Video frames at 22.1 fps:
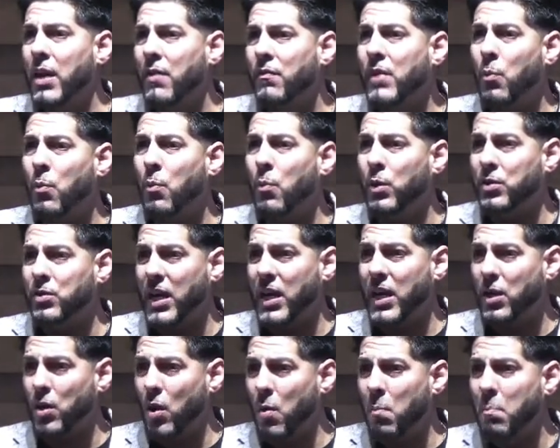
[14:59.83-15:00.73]
God will take
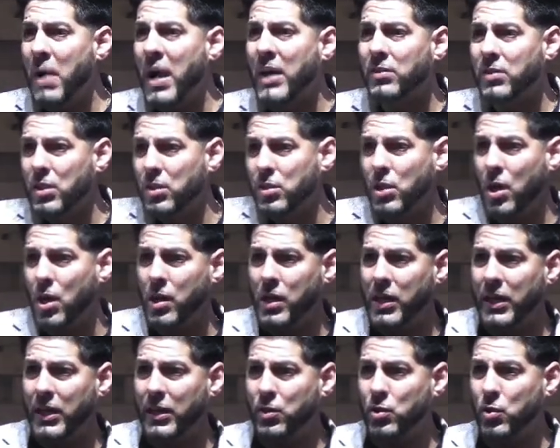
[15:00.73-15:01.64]
your mess and turn it
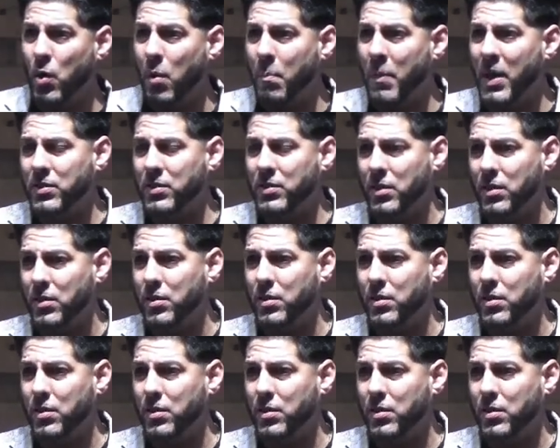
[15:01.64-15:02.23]
into a message.